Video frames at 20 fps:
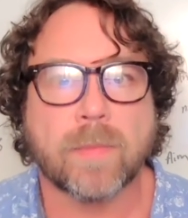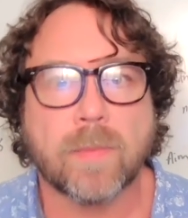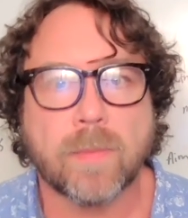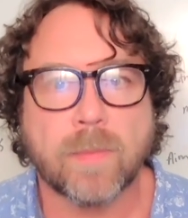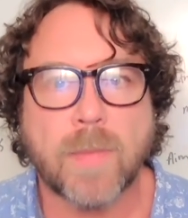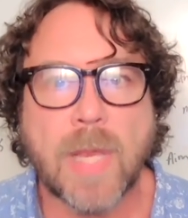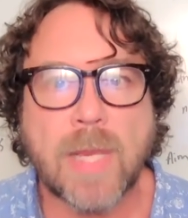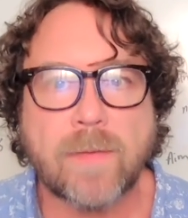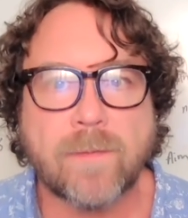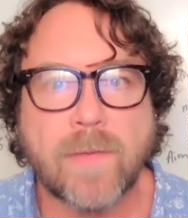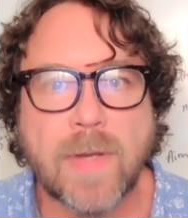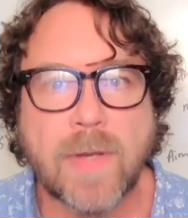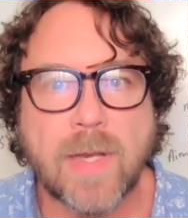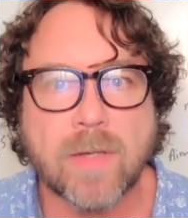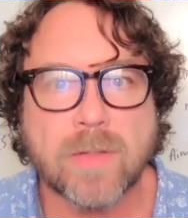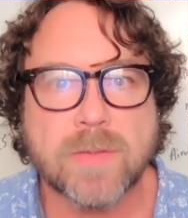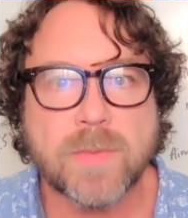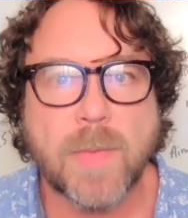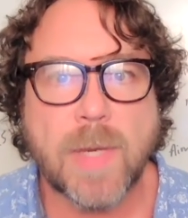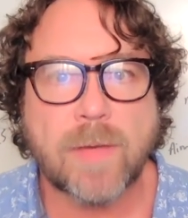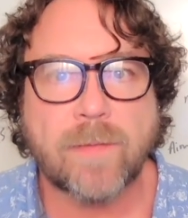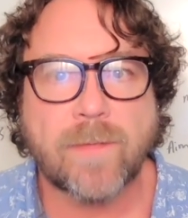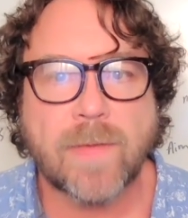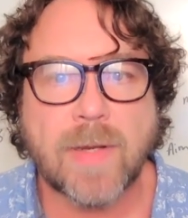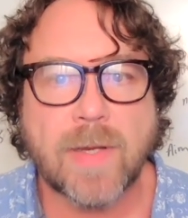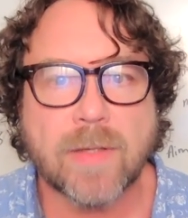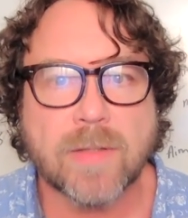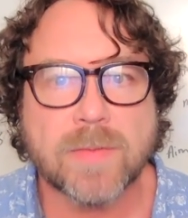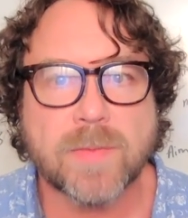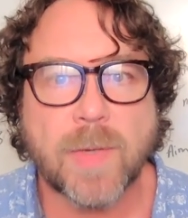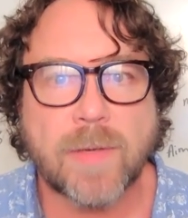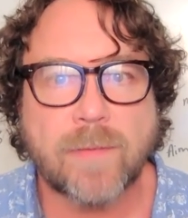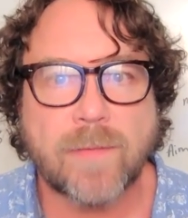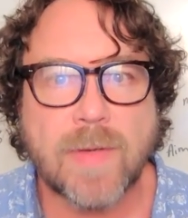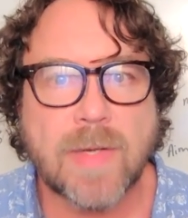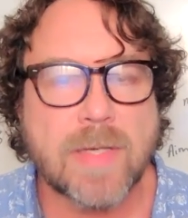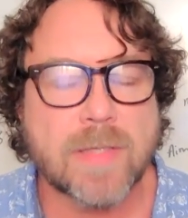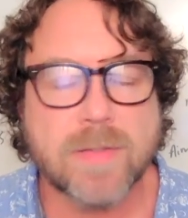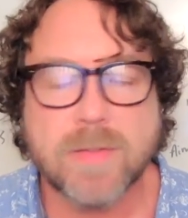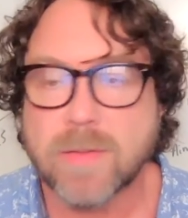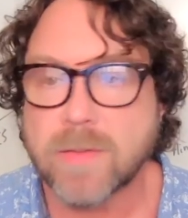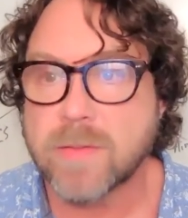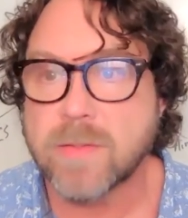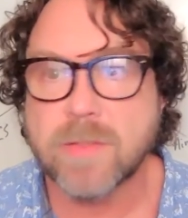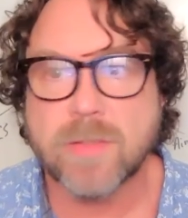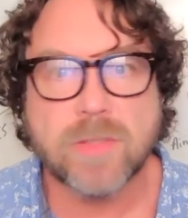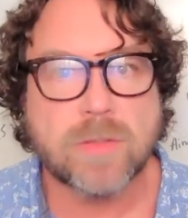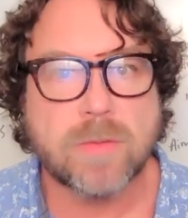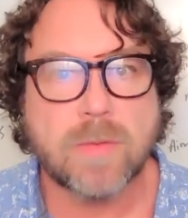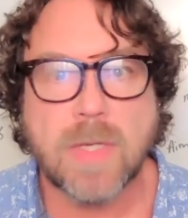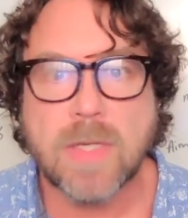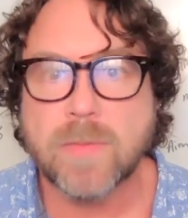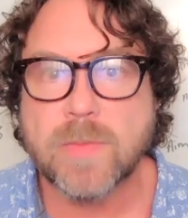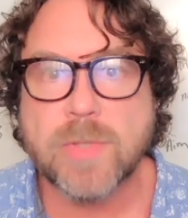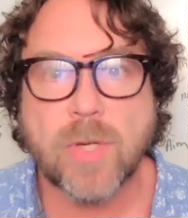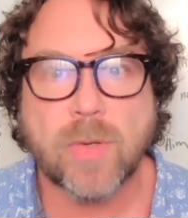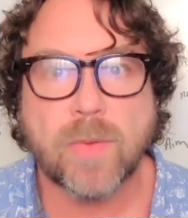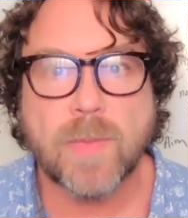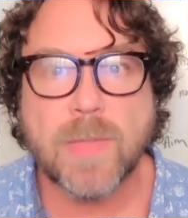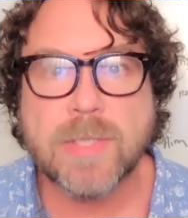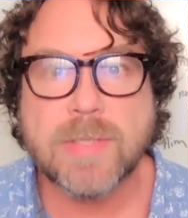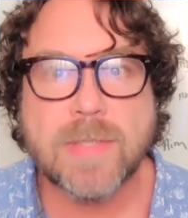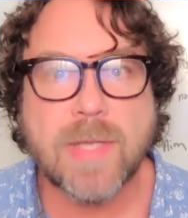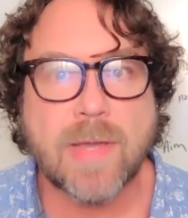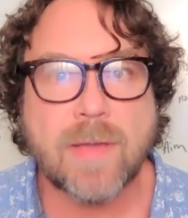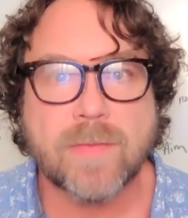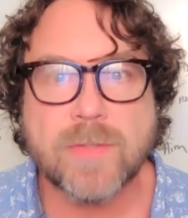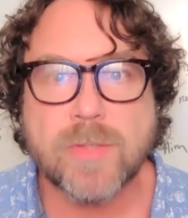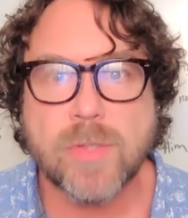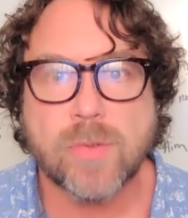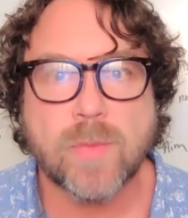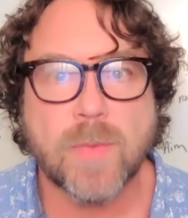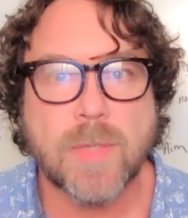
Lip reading: make videos, and just keep showing me stuff.